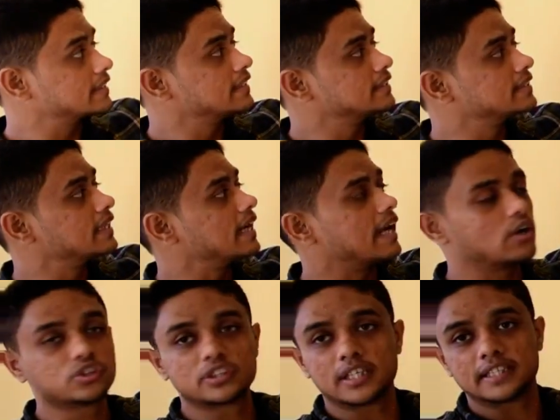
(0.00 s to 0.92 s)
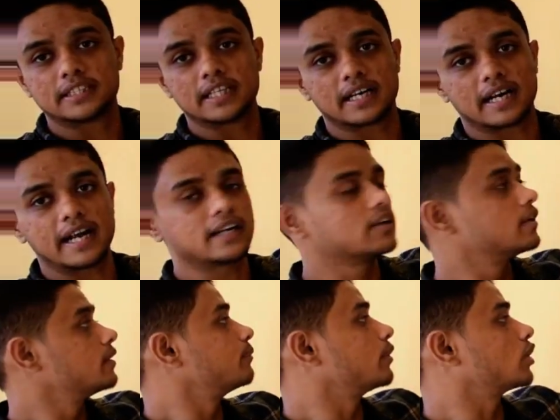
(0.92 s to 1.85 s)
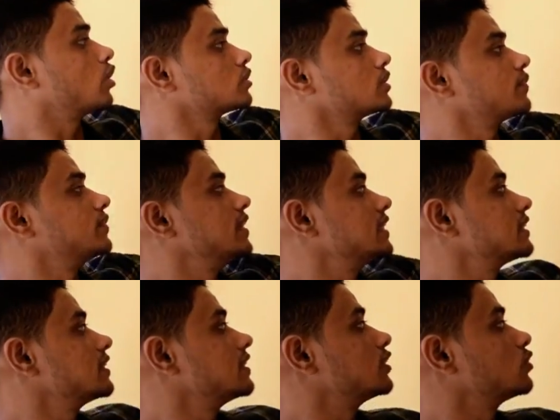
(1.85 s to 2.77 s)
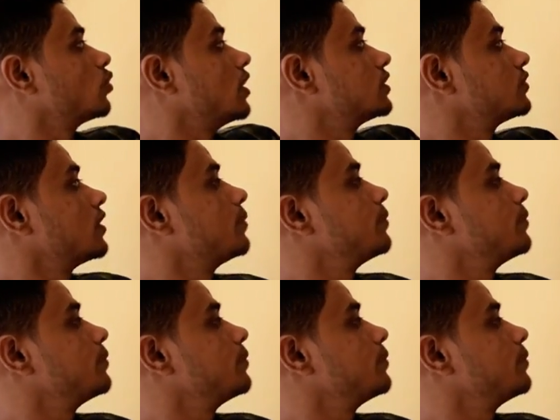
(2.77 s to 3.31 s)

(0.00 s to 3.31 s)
is the halogen is there, right? Because of this OH will